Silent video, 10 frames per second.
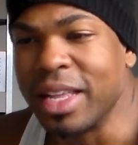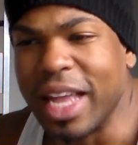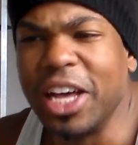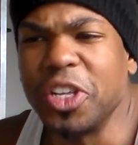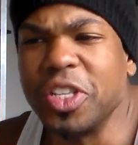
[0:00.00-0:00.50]

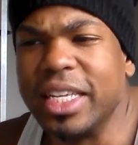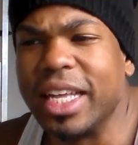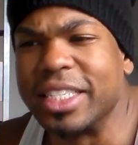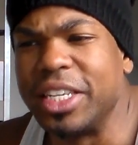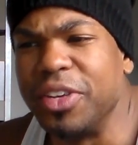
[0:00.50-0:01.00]
Not only
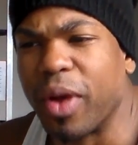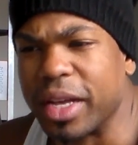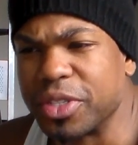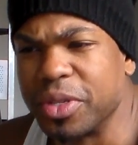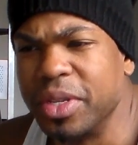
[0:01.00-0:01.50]
does he
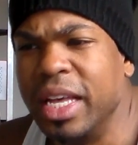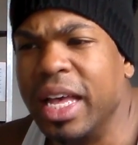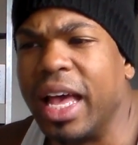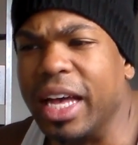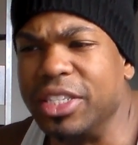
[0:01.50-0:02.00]
wrestle
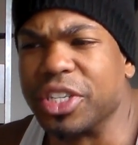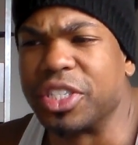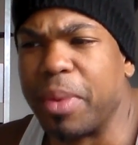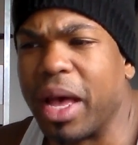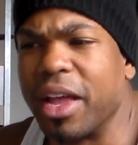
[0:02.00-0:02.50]
at
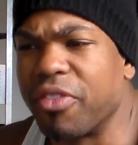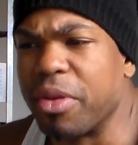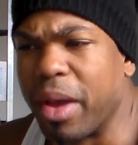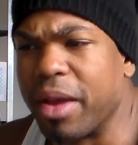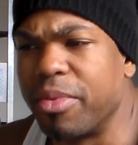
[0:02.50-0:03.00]
just about
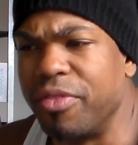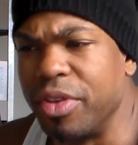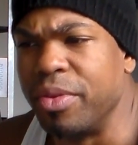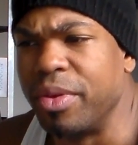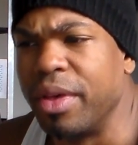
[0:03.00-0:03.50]
every
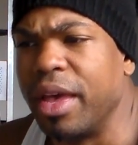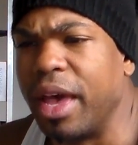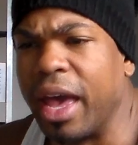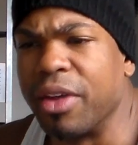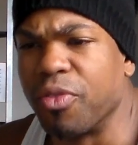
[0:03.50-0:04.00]
pay-per-view
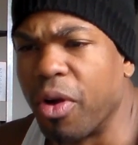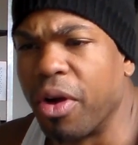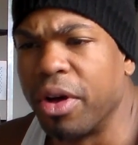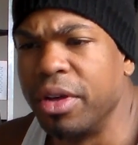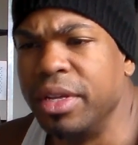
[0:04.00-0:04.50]
and
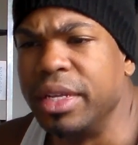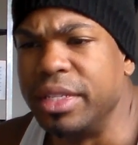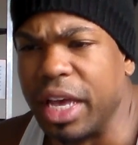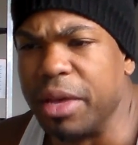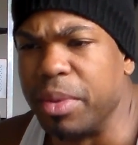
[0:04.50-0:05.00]
Raw
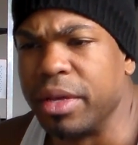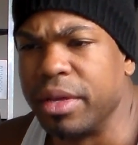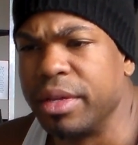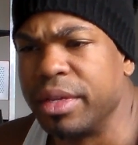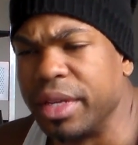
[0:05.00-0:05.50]
taping,
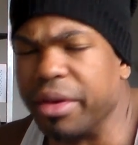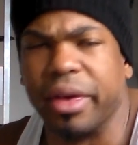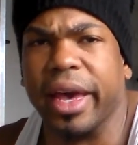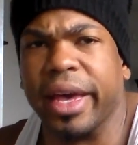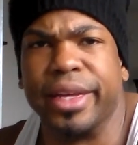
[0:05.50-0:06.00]

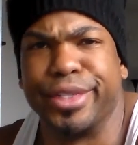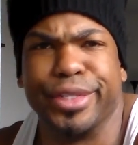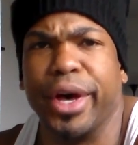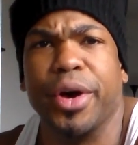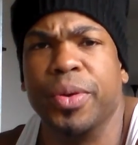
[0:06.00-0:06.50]
okay,
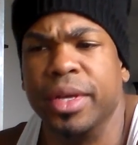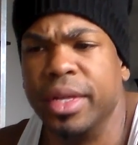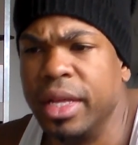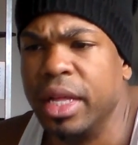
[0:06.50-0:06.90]
so...